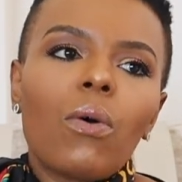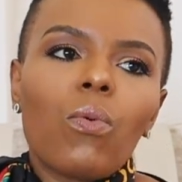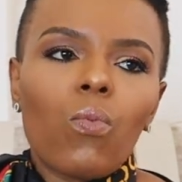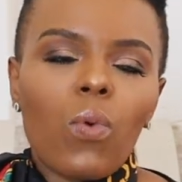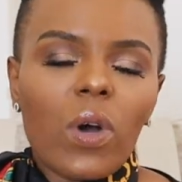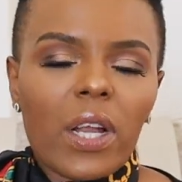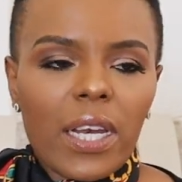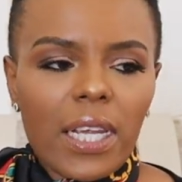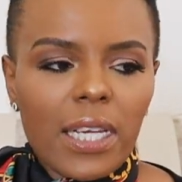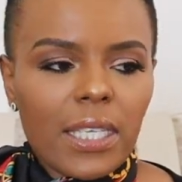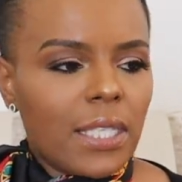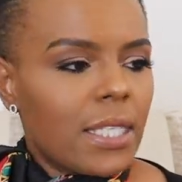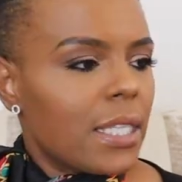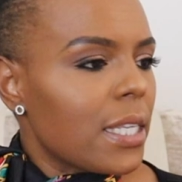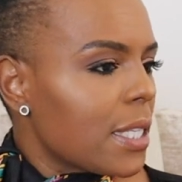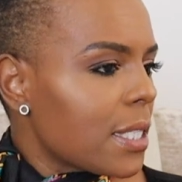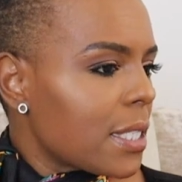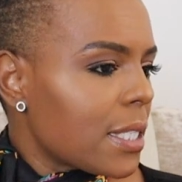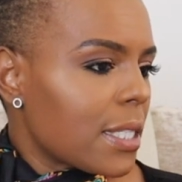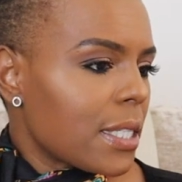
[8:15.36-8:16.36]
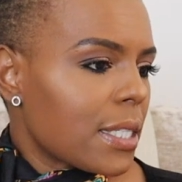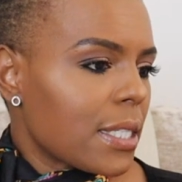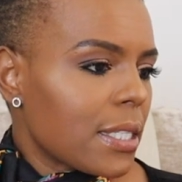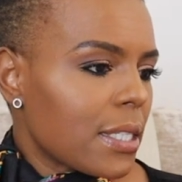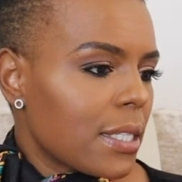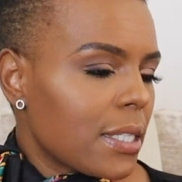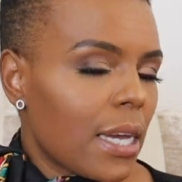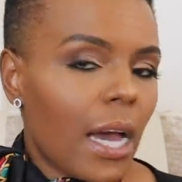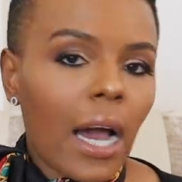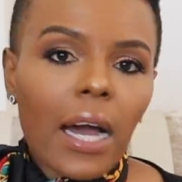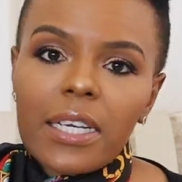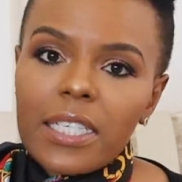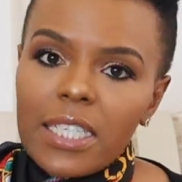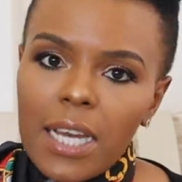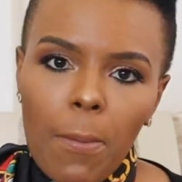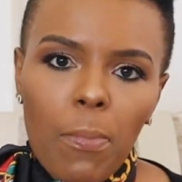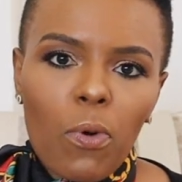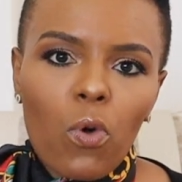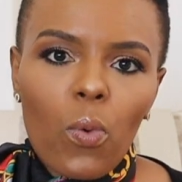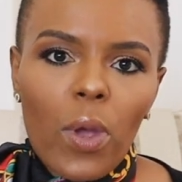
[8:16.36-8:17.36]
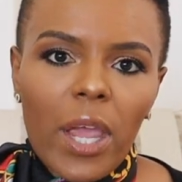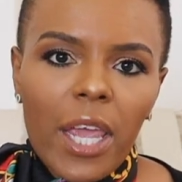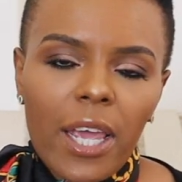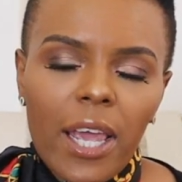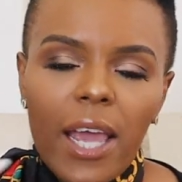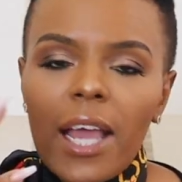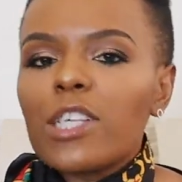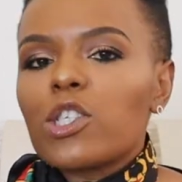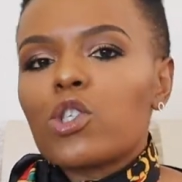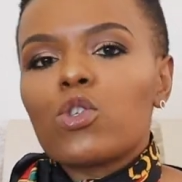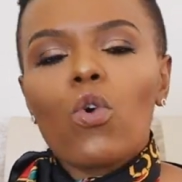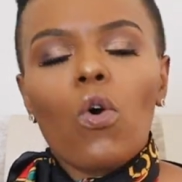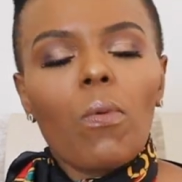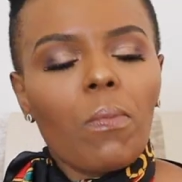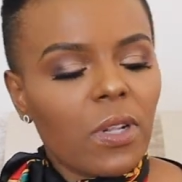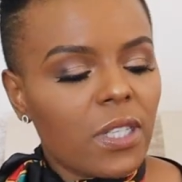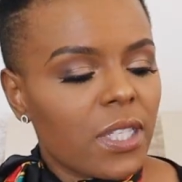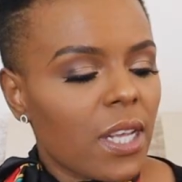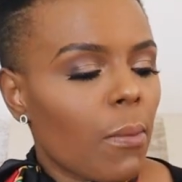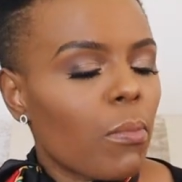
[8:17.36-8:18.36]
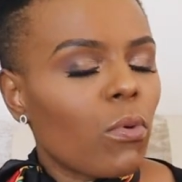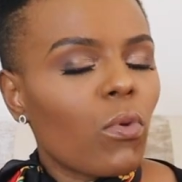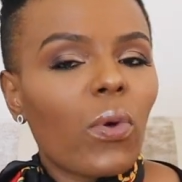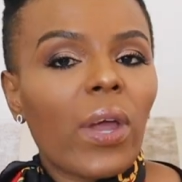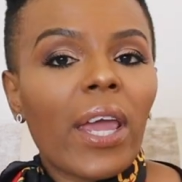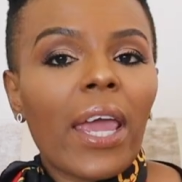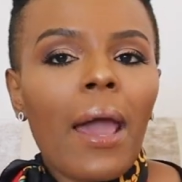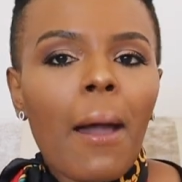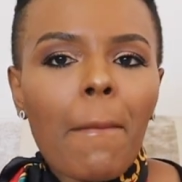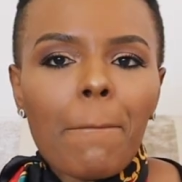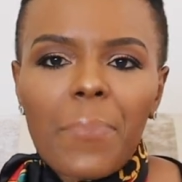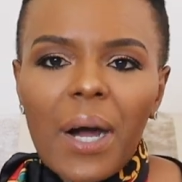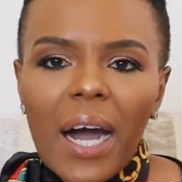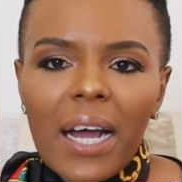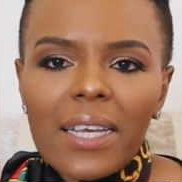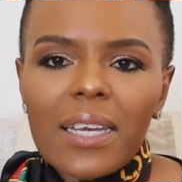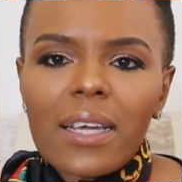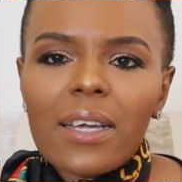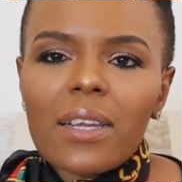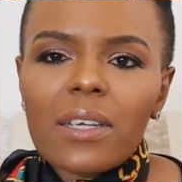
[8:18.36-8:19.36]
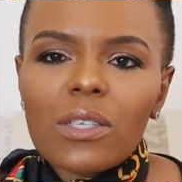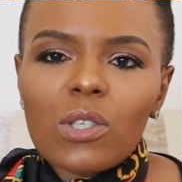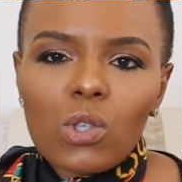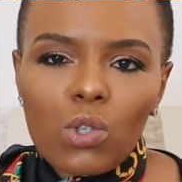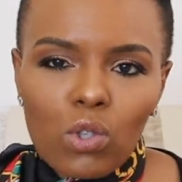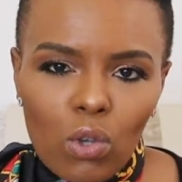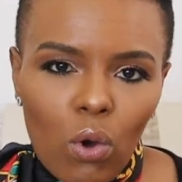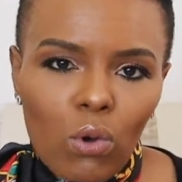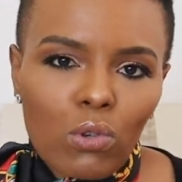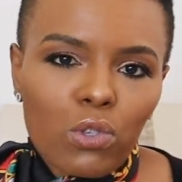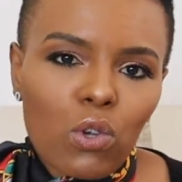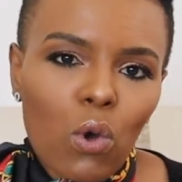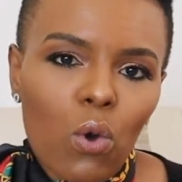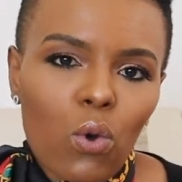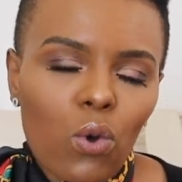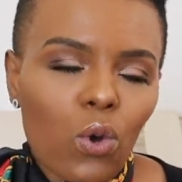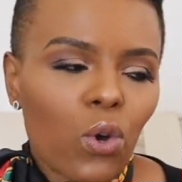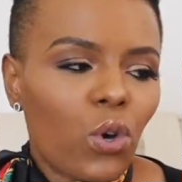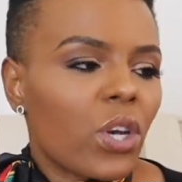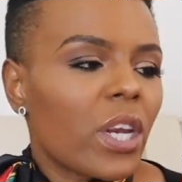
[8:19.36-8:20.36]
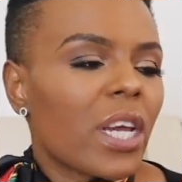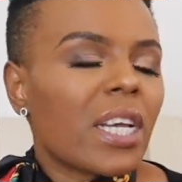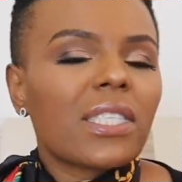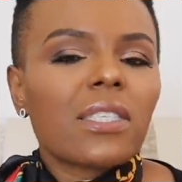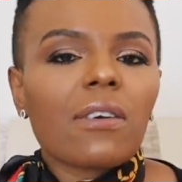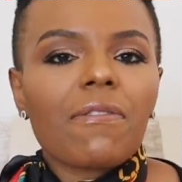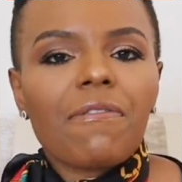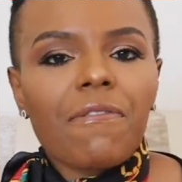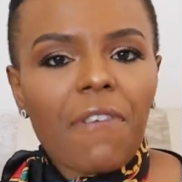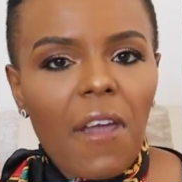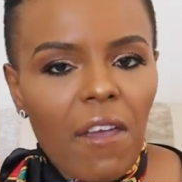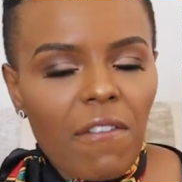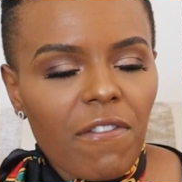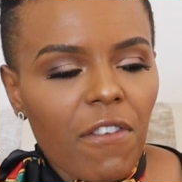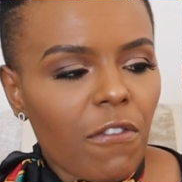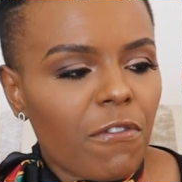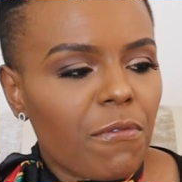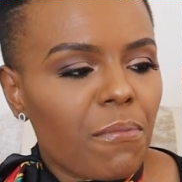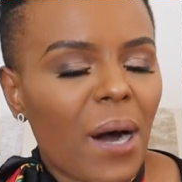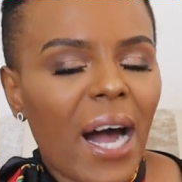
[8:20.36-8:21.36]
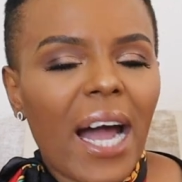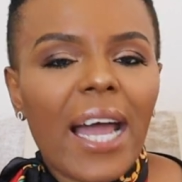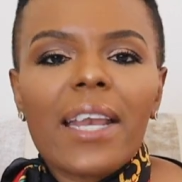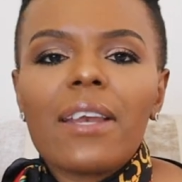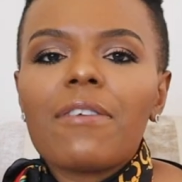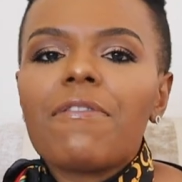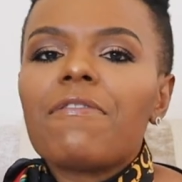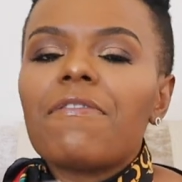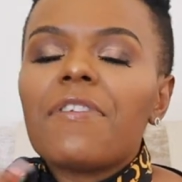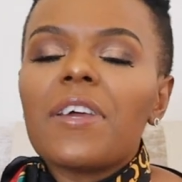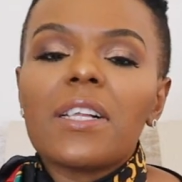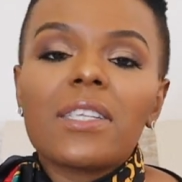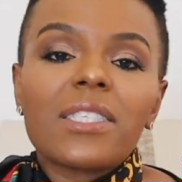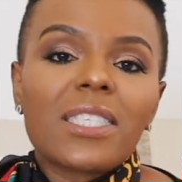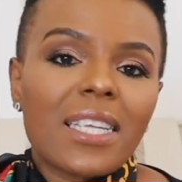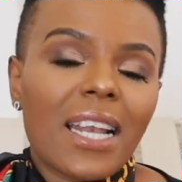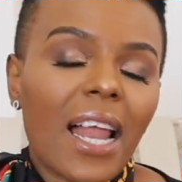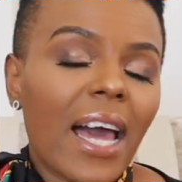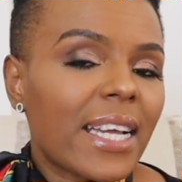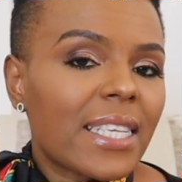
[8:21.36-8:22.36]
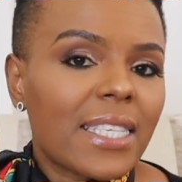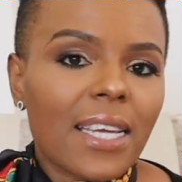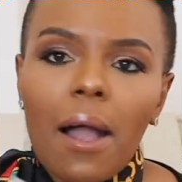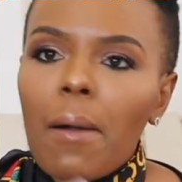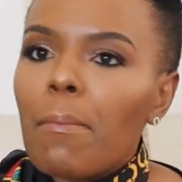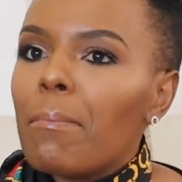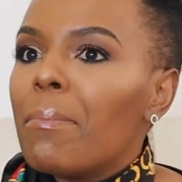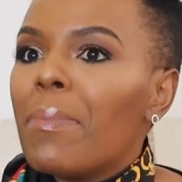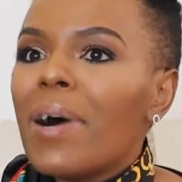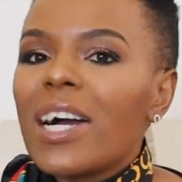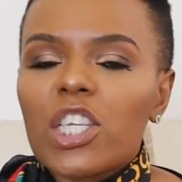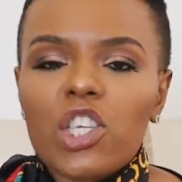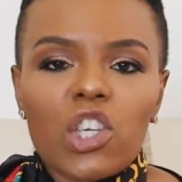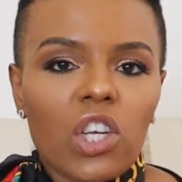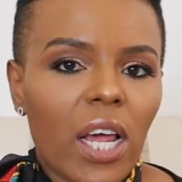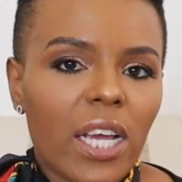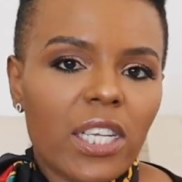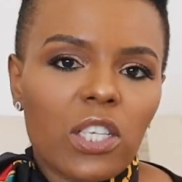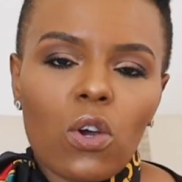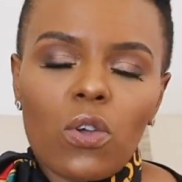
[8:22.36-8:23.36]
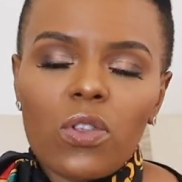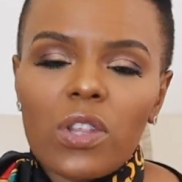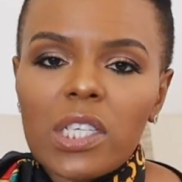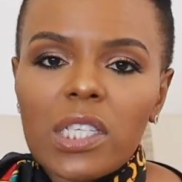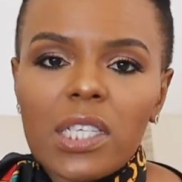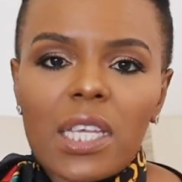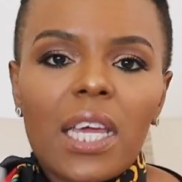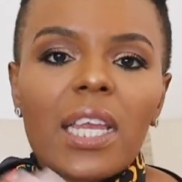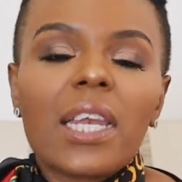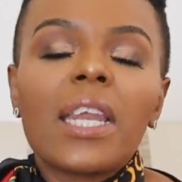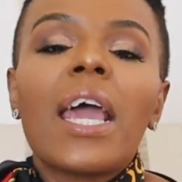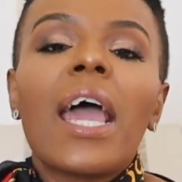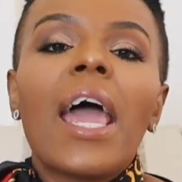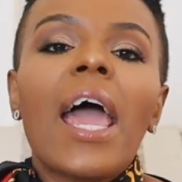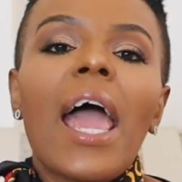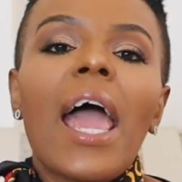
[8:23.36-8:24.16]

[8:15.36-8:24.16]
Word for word: what is this? Double Wear, as normal Double Wear. But it is so, so good. It's a fave of mine. Feels lighter, much lighter on the skin